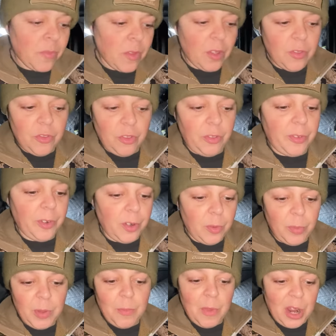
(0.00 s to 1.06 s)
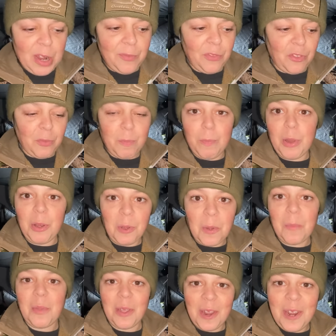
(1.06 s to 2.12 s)
is either gonna be Mav spearing a
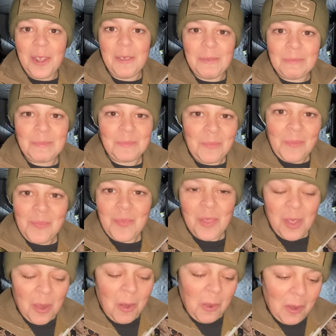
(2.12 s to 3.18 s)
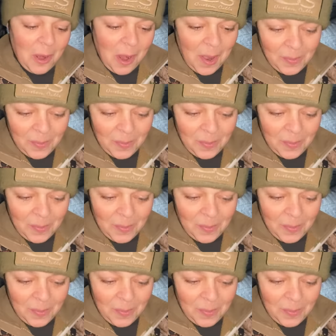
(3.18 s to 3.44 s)
pike, or